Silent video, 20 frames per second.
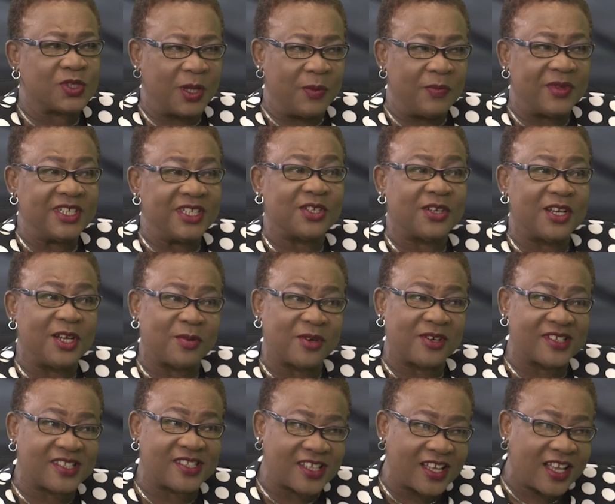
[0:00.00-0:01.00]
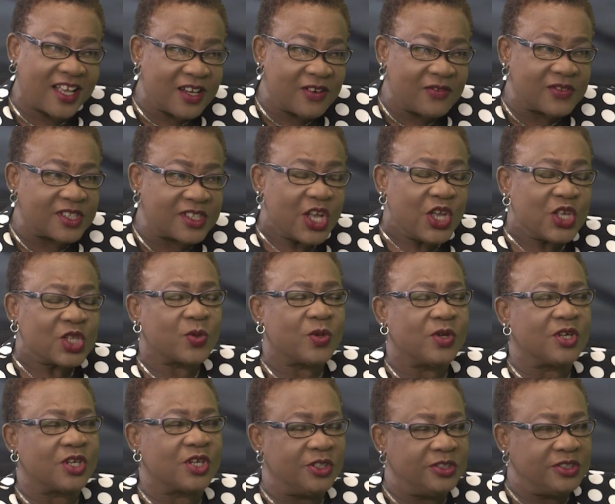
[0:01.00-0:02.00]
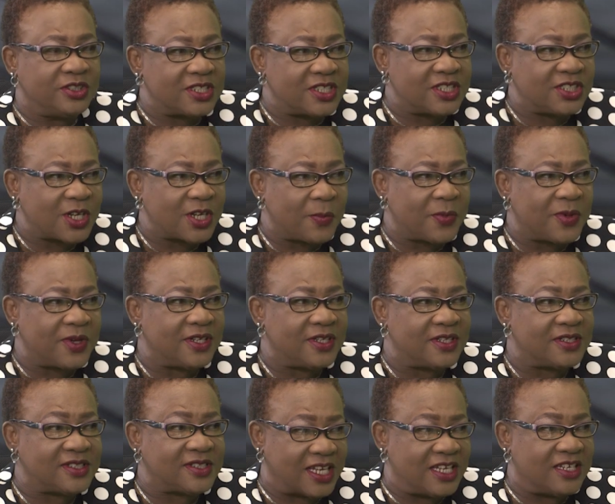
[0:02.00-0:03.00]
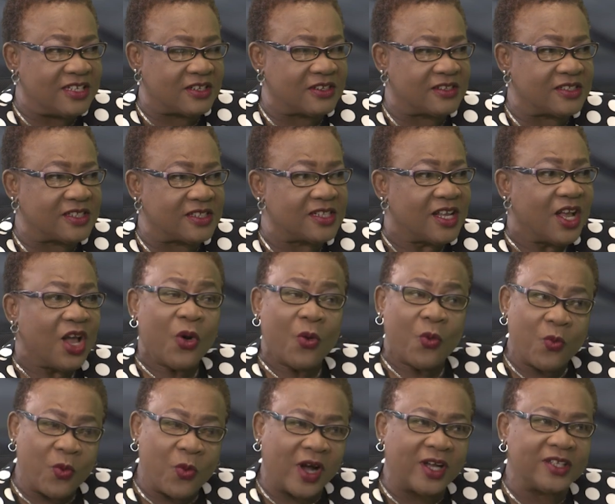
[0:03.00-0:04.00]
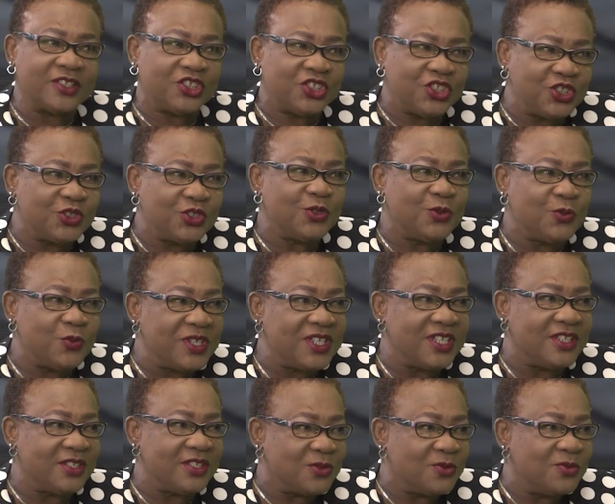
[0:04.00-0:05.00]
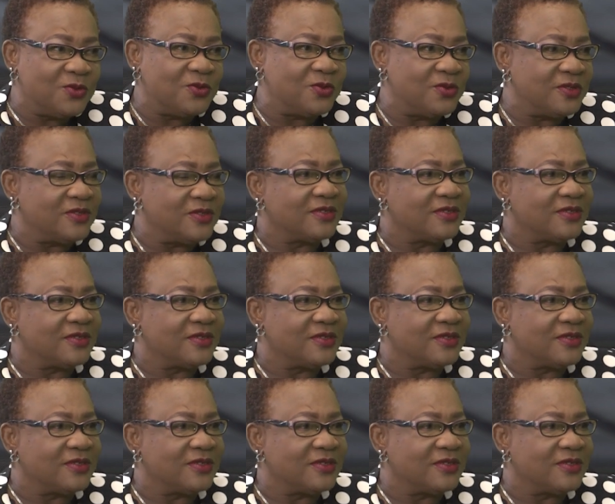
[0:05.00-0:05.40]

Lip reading: something to help ourselves. So we're going to the shopping centers. What should we do?